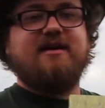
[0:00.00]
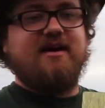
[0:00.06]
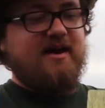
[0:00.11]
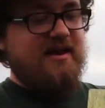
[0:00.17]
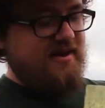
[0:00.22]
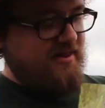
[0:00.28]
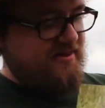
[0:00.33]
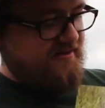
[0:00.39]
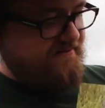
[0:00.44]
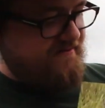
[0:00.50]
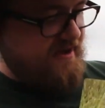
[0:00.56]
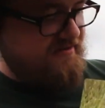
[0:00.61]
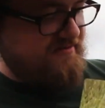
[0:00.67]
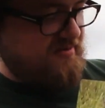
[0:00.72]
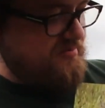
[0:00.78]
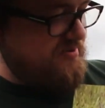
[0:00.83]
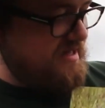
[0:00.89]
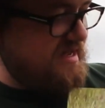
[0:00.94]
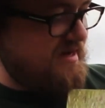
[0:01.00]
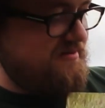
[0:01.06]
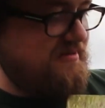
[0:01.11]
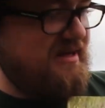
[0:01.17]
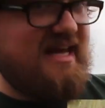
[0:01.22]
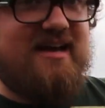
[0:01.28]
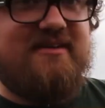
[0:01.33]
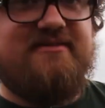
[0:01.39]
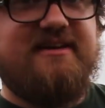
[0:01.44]
Another favorite plant
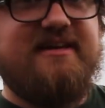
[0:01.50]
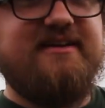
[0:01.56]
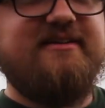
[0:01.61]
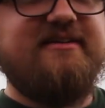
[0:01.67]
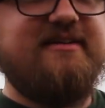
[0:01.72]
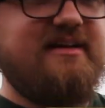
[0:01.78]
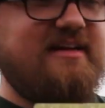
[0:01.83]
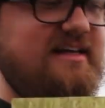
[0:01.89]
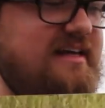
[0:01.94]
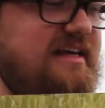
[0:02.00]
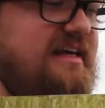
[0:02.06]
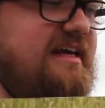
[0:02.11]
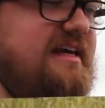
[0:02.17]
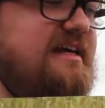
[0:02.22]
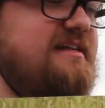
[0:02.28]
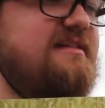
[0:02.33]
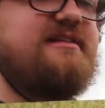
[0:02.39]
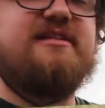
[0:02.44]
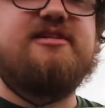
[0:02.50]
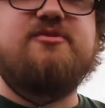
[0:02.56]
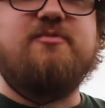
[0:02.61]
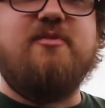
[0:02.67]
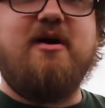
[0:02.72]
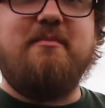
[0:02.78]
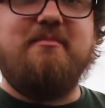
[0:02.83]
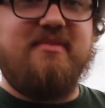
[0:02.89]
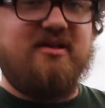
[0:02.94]
we have here is the
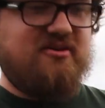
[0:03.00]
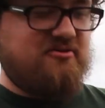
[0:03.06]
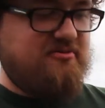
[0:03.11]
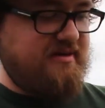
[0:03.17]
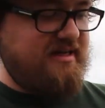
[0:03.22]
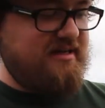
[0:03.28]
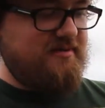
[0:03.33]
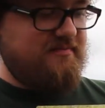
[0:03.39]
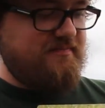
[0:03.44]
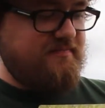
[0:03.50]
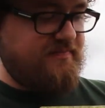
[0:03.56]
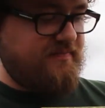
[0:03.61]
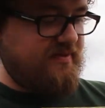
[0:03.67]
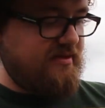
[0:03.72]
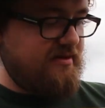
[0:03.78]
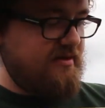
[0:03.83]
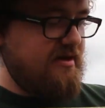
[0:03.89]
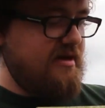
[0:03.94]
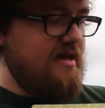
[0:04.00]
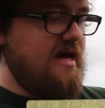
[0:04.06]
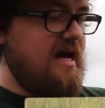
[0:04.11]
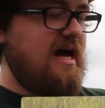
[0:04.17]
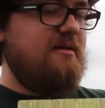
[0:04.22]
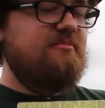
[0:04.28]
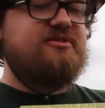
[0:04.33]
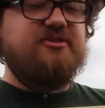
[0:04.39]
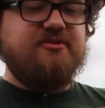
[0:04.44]
swamp milkweed.
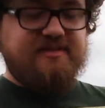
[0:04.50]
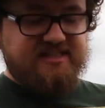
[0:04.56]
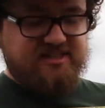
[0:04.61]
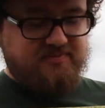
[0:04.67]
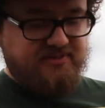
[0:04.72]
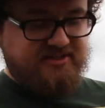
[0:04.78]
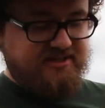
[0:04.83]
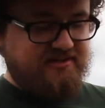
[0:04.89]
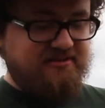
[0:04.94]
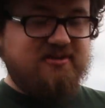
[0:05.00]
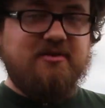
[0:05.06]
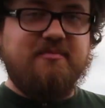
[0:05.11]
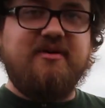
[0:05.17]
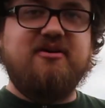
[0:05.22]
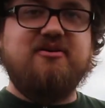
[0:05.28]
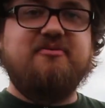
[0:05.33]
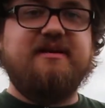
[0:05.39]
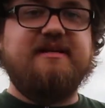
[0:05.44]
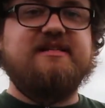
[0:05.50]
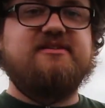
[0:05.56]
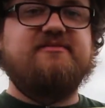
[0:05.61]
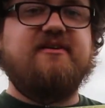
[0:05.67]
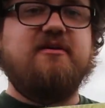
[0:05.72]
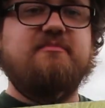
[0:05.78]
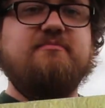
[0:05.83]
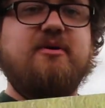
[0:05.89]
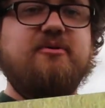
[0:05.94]
So this particular milkweed is
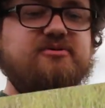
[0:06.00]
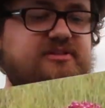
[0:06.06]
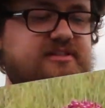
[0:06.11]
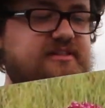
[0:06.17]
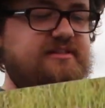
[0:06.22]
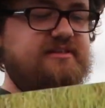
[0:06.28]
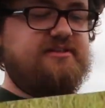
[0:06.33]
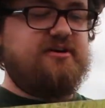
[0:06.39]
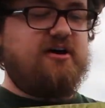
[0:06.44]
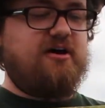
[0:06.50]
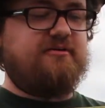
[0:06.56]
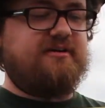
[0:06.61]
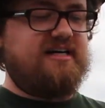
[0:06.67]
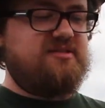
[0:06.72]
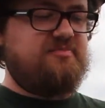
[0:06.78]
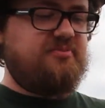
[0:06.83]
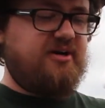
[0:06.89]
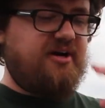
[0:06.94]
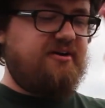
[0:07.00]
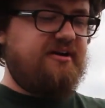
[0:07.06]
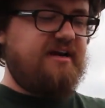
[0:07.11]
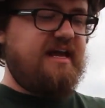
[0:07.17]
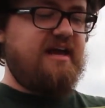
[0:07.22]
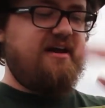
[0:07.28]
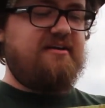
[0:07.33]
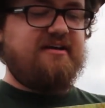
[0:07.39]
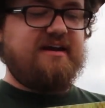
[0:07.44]
found mostly in the tallgrass
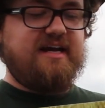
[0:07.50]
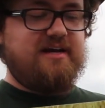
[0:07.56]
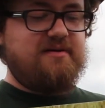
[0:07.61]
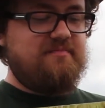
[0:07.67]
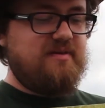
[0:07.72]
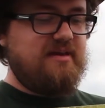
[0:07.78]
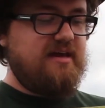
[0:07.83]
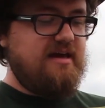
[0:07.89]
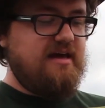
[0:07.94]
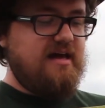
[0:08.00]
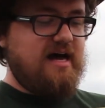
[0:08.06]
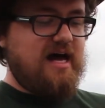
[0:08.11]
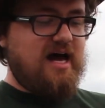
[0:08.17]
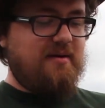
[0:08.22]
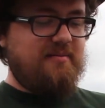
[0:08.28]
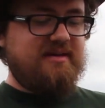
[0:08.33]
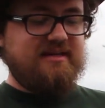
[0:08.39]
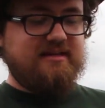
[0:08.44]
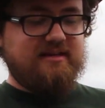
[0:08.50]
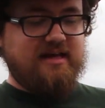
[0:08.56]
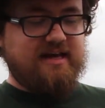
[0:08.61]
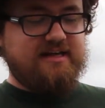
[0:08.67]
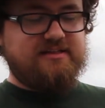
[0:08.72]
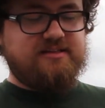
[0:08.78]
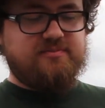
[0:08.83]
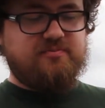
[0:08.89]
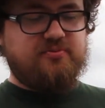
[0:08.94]
prairie area, and it
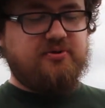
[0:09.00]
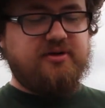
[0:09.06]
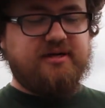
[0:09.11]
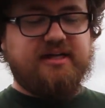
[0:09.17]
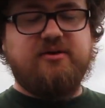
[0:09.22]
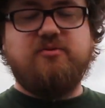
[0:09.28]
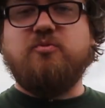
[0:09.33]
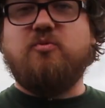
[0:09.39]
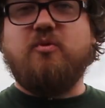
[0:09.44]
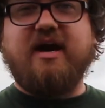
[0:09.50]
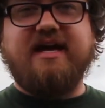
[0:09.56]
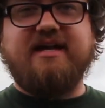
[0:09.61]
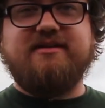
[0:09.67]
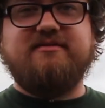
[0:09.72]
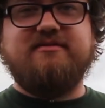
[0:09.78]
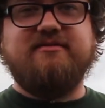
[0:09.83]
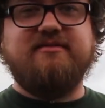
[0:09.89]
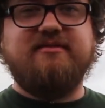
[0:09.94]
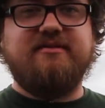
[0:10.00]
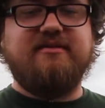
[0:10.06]
likes pretty wet